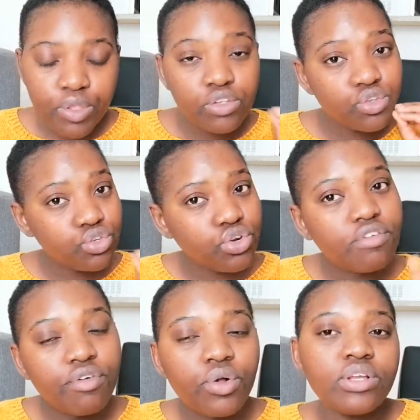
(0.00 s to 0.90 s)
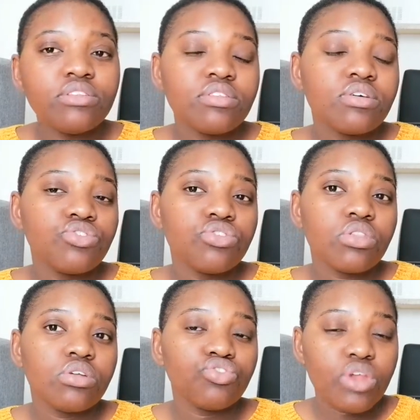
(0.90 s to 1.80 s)
So do not fall into
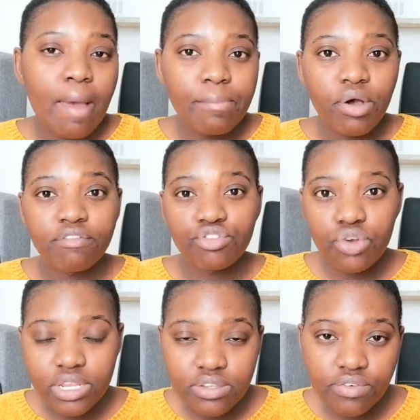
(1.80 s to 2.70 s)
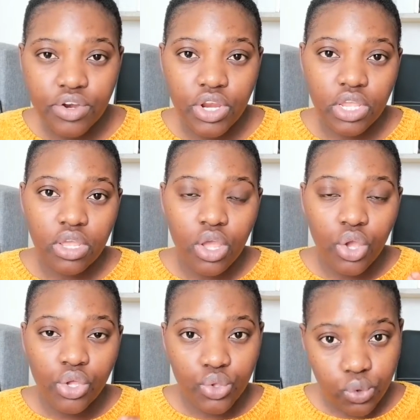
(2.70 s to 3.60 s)
the trap of transferring
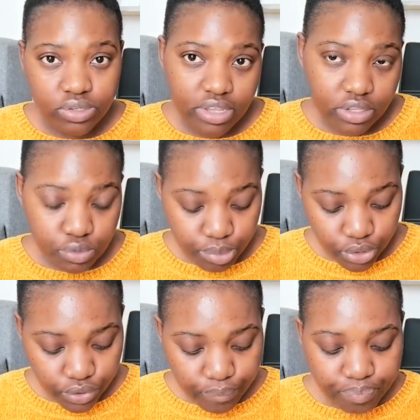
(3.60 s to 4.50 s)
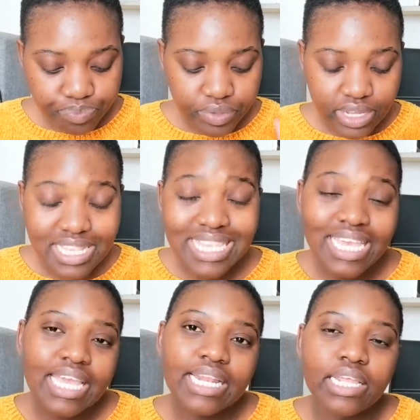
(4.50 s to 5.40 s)
your textbook.
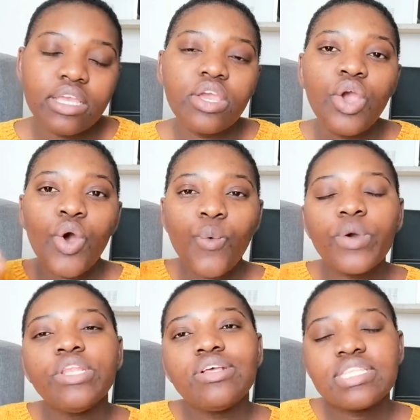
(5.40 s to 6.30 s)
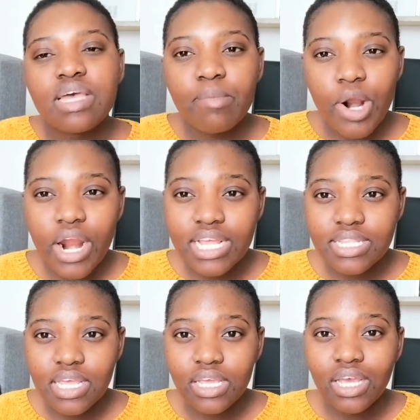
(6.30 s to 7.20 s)
Secondly, when you're
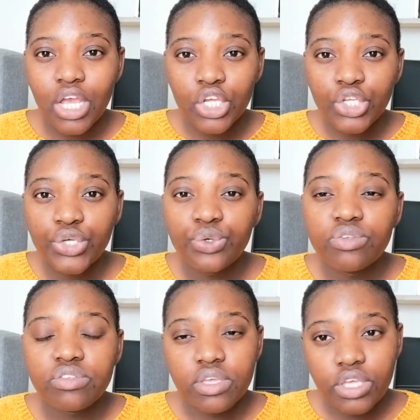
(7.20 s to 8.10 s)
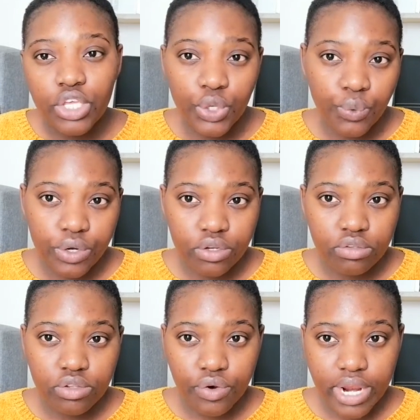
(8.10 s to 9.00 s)
summarizing, use
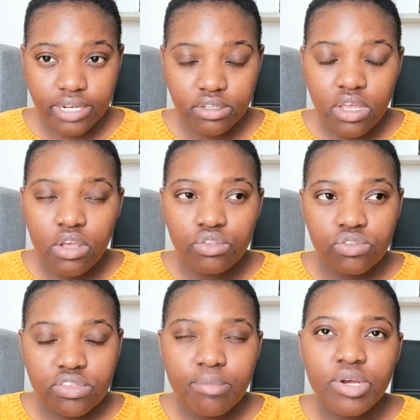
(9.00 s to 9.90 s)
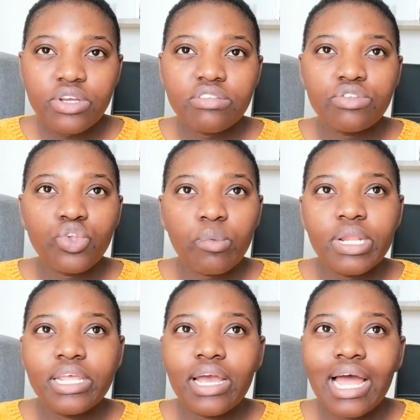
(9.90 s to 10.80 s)
keywords, right? So summaries
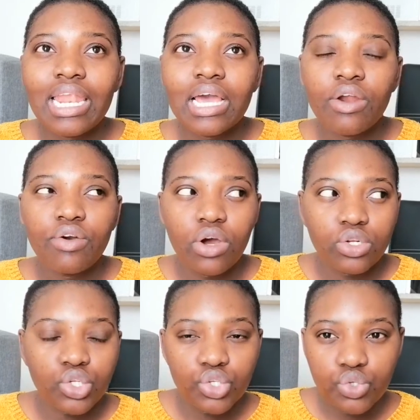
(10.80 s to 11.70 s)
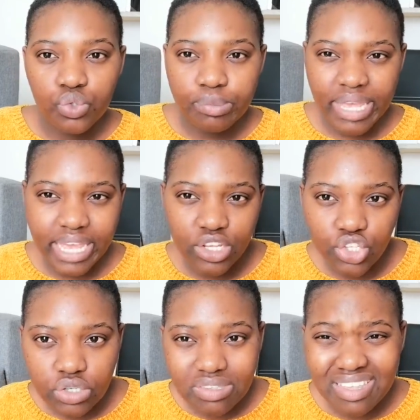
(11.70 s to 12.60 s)
normally are like around 2
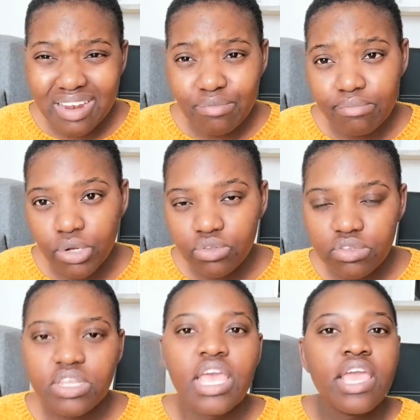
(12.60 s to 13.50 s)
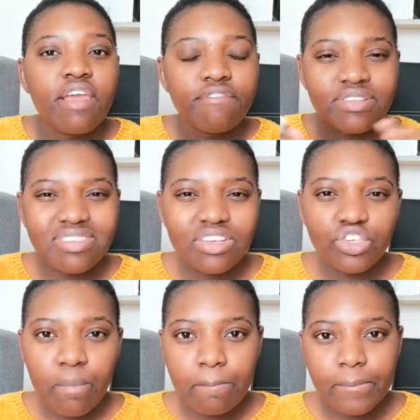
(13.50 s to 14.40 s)
pages at most. If it's
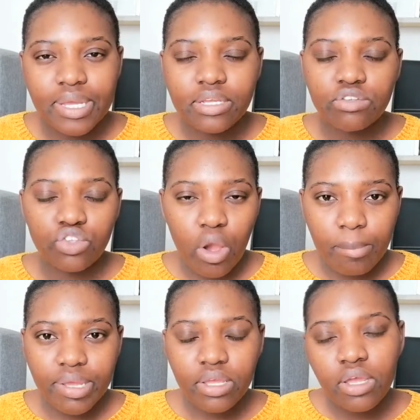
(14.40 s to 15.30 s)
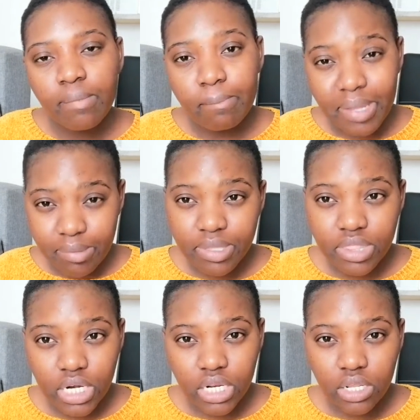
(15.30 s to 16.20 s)
such a big topic, maybe
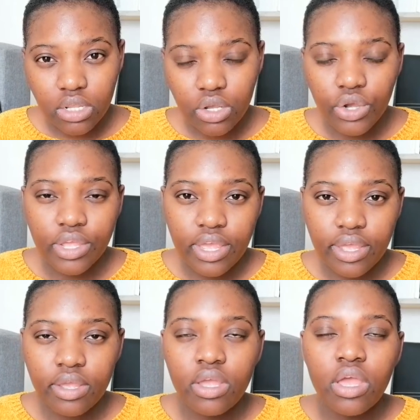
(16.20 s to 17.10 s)
3, okay?